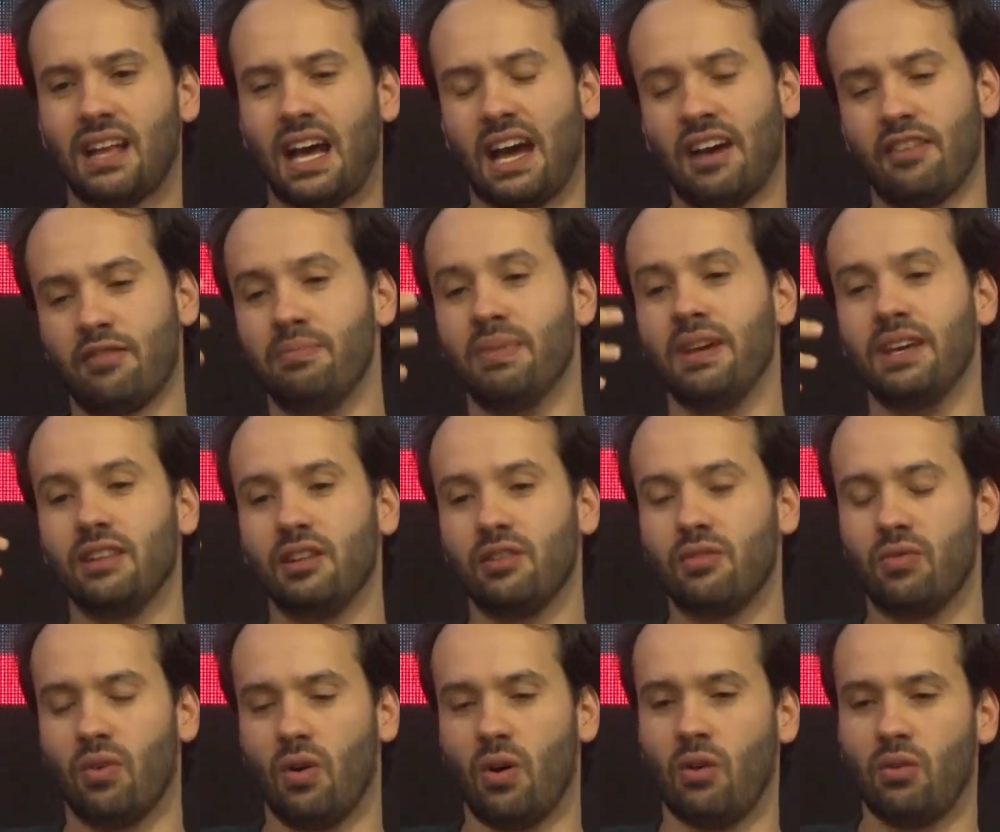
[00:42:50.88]
I've been
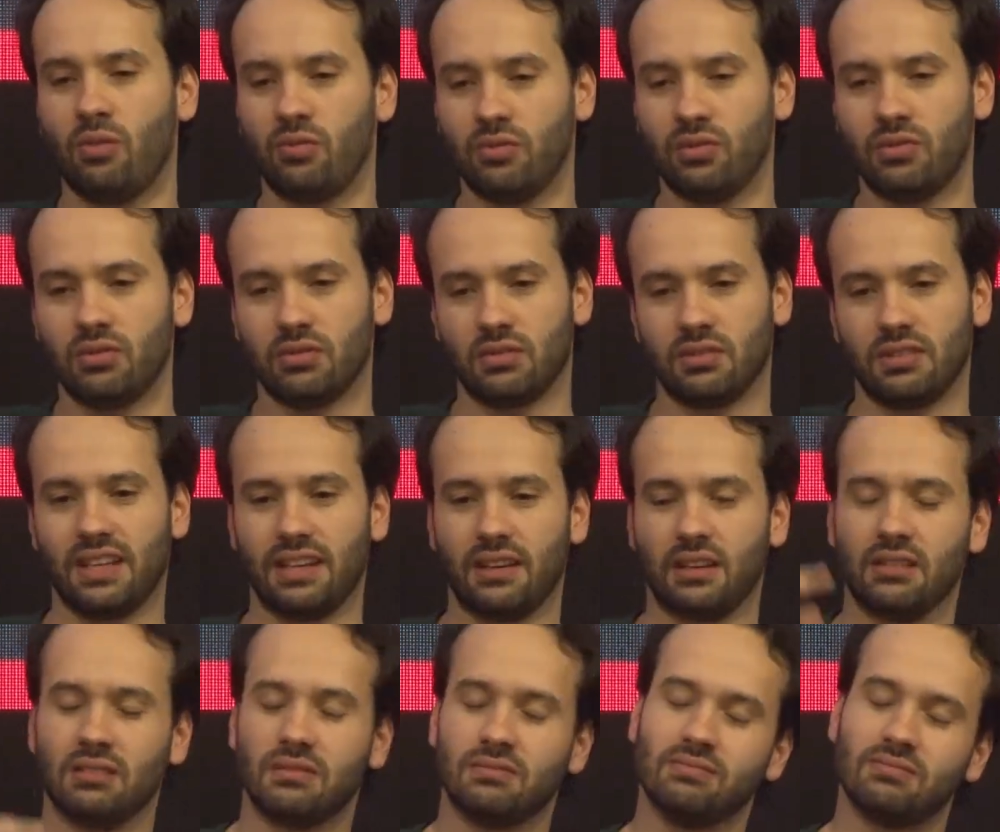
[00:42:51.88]
involved
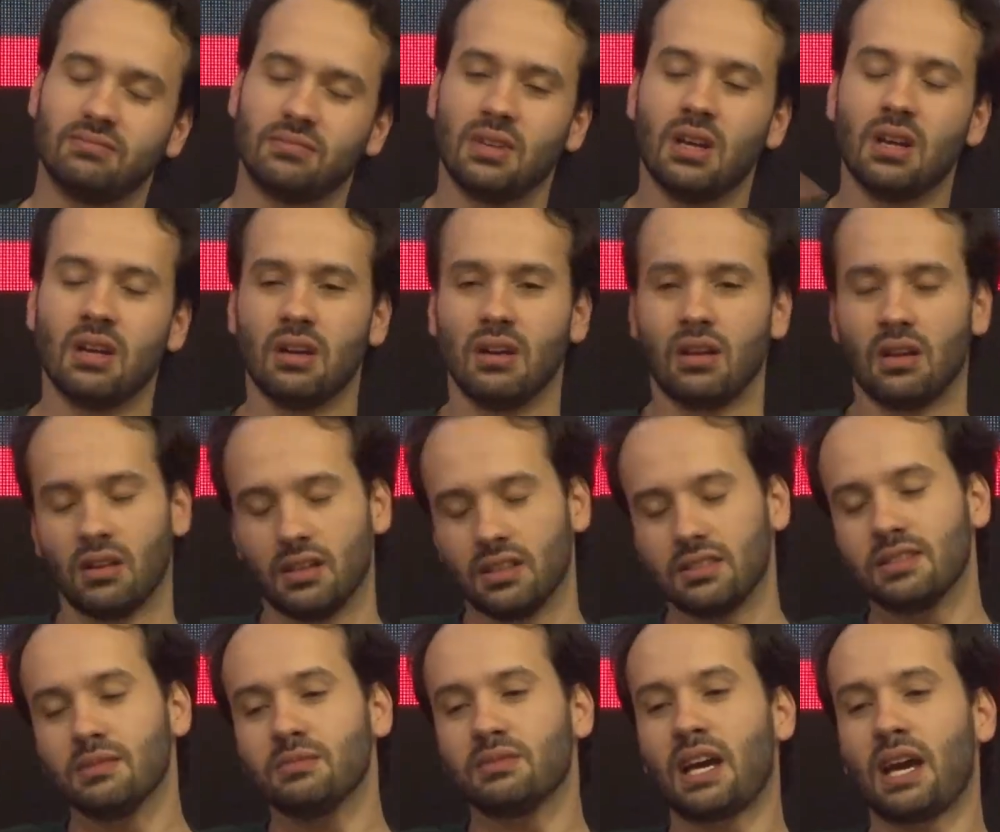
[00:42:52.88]

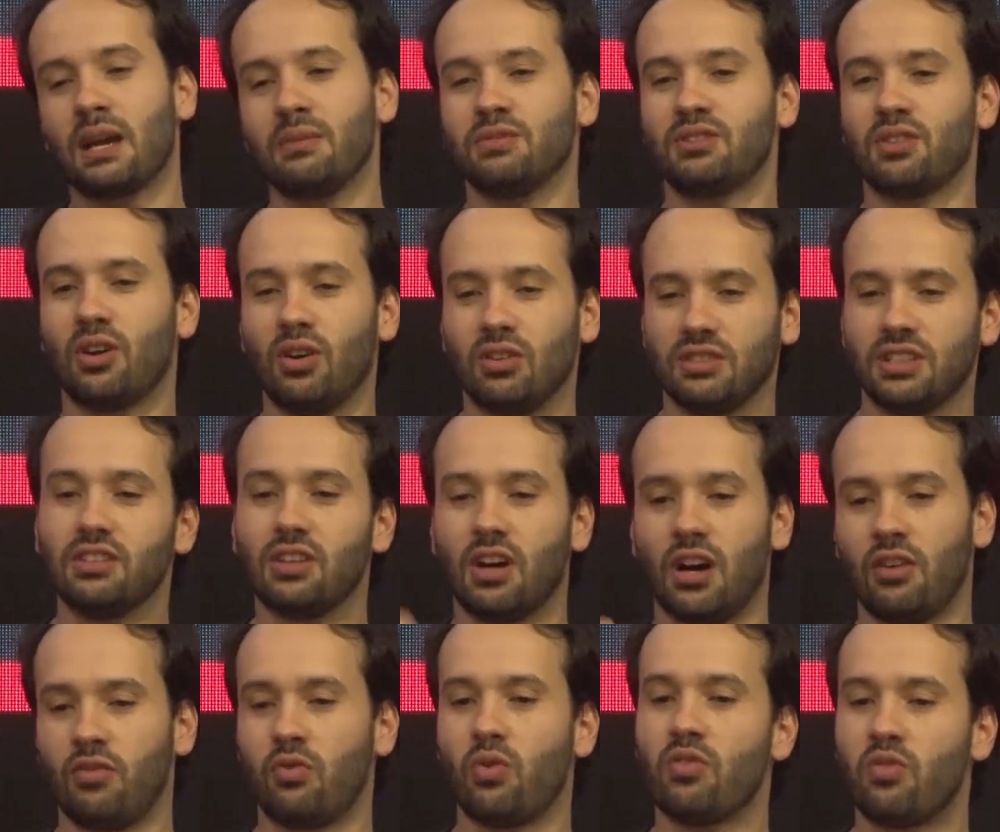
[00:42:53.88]
sometimes on and
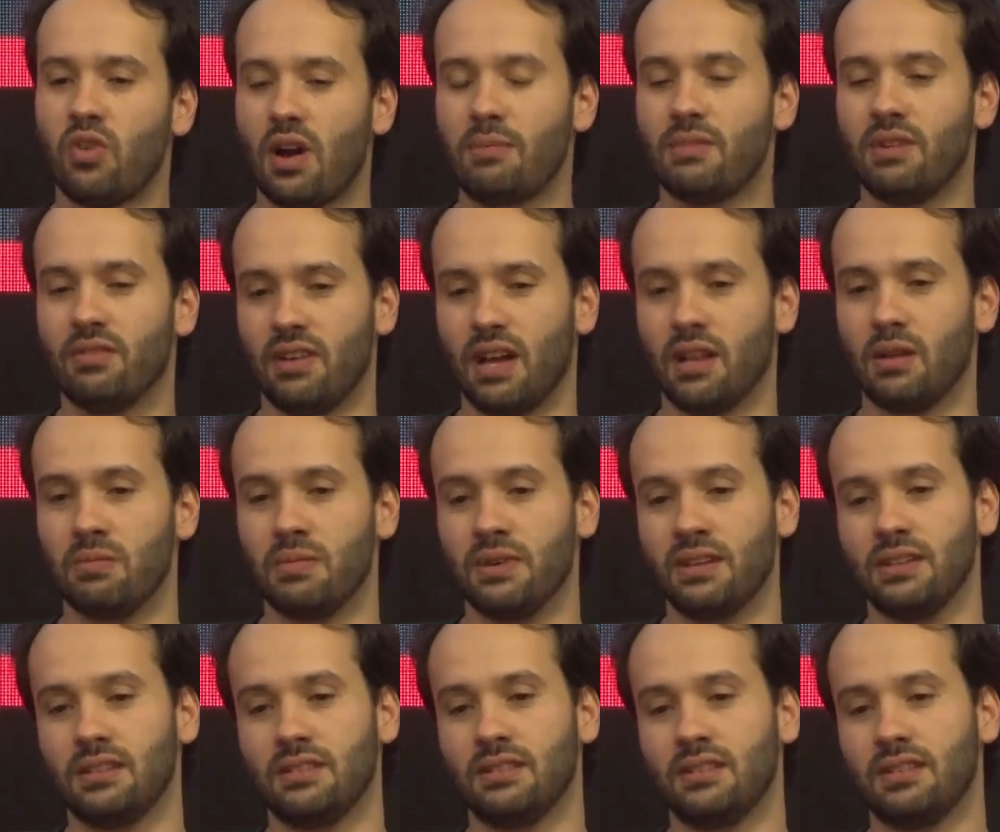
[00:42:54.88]
off with web
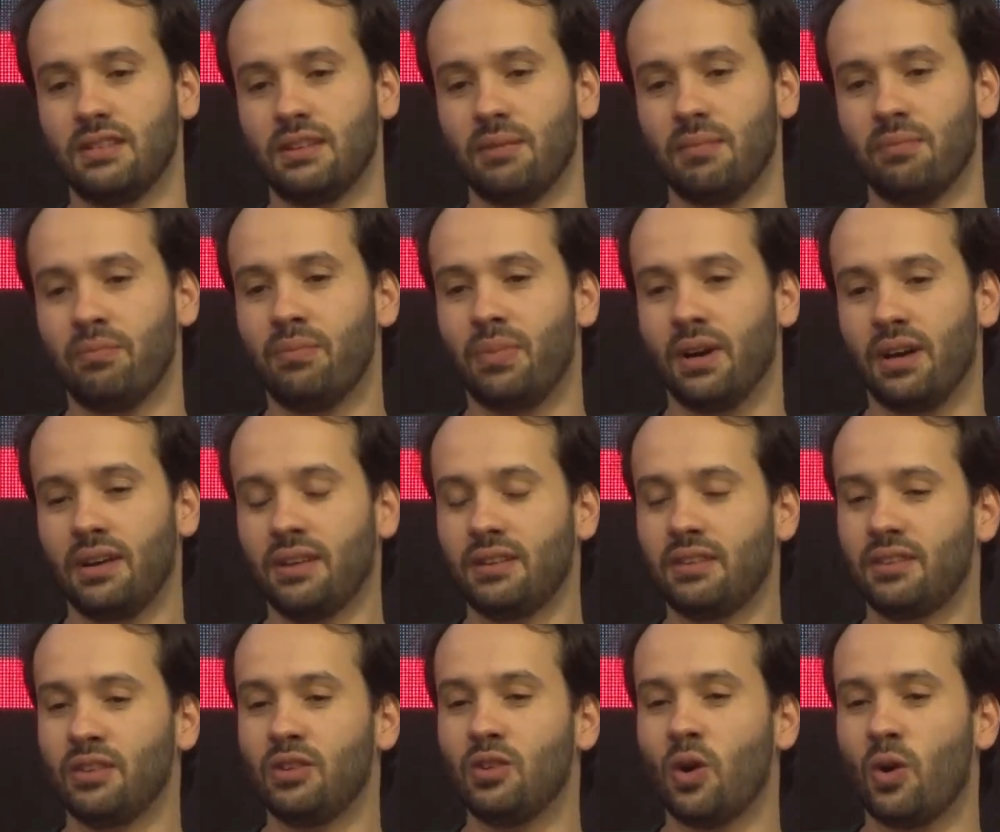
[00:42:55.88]
development,
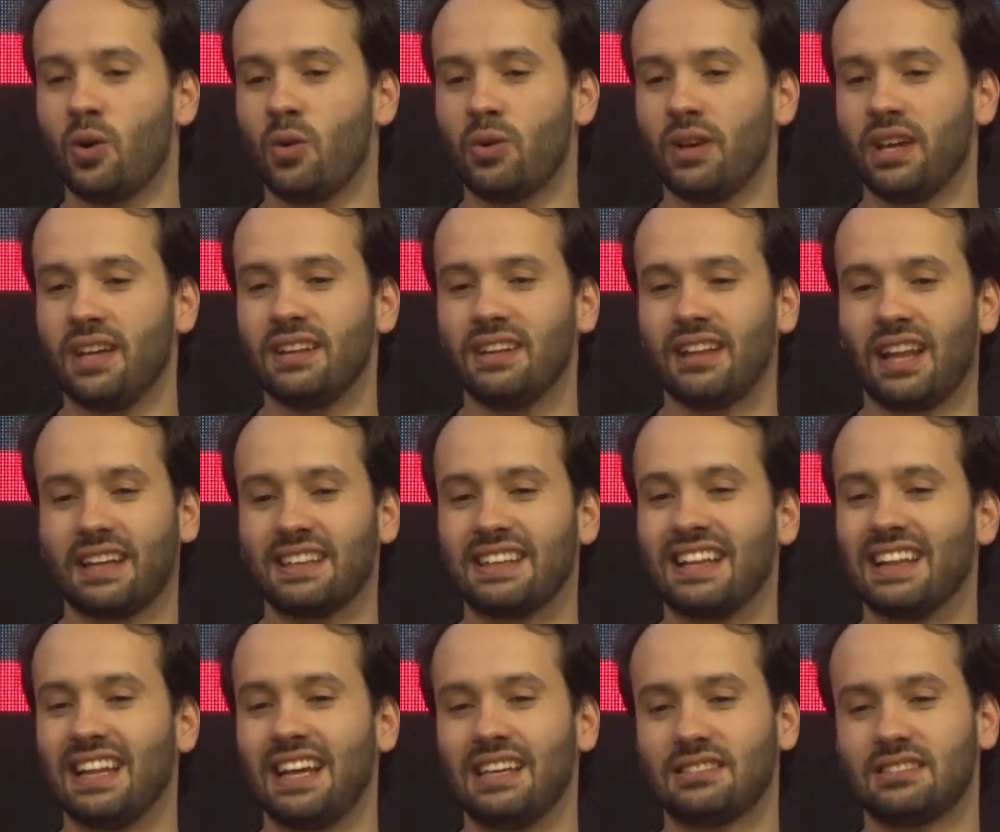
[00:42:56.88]
but in like
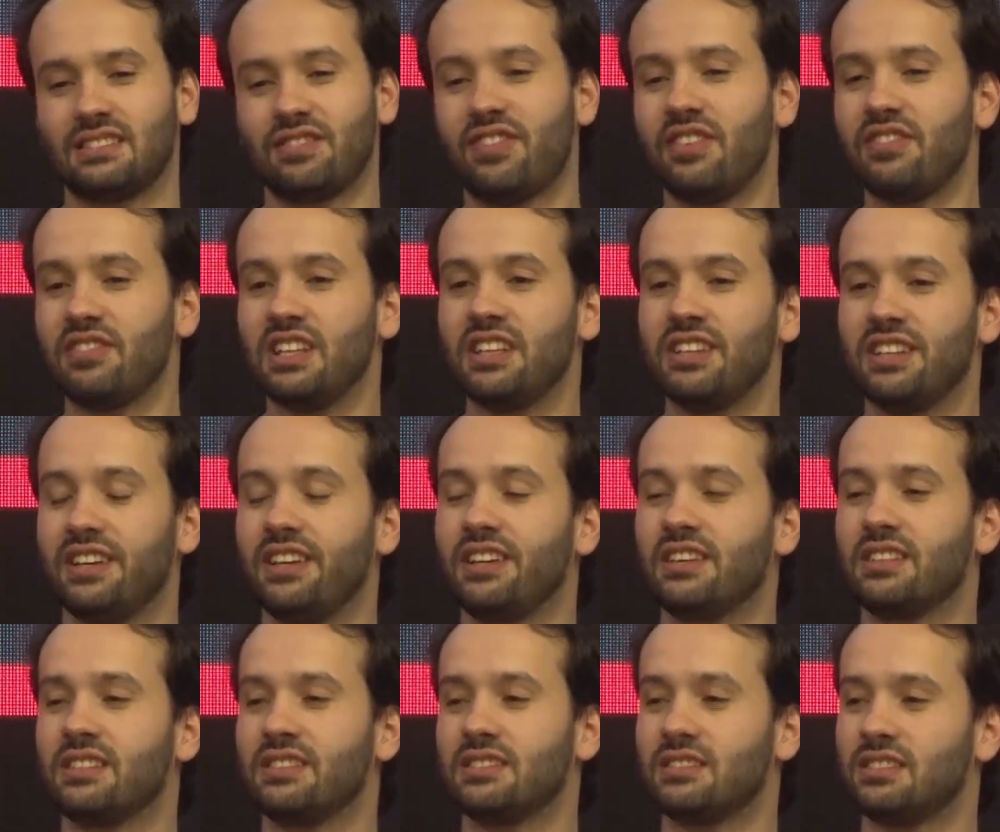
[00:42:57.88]
the last 15
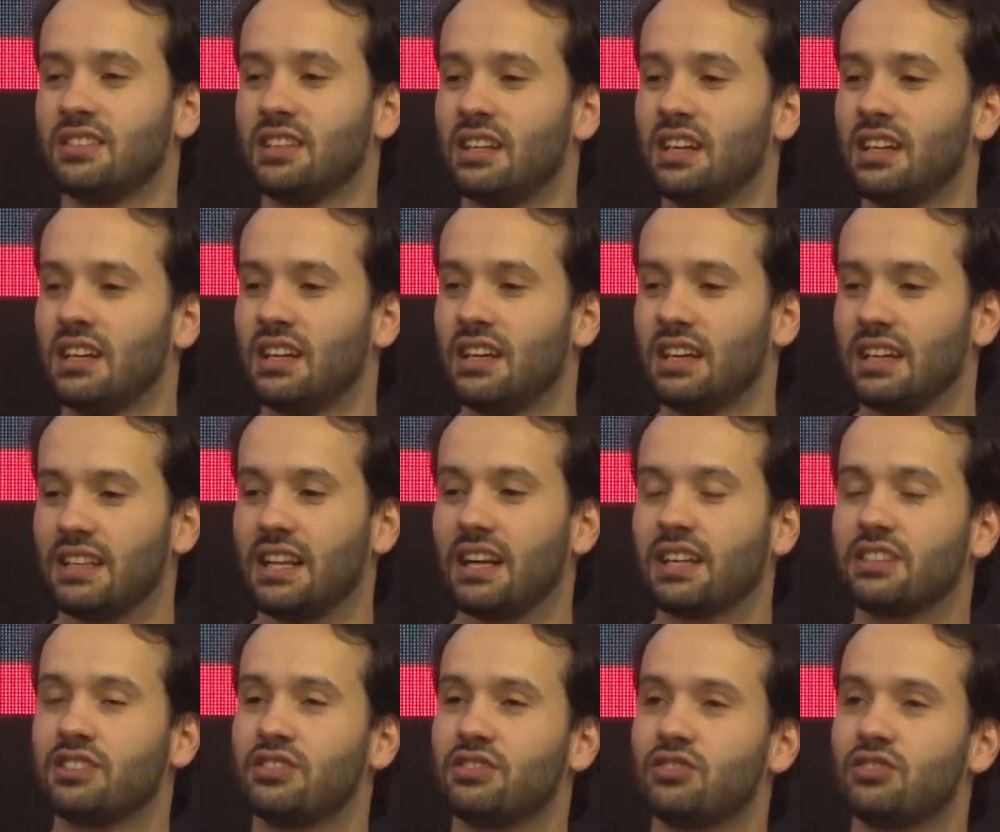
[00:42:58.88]
years, there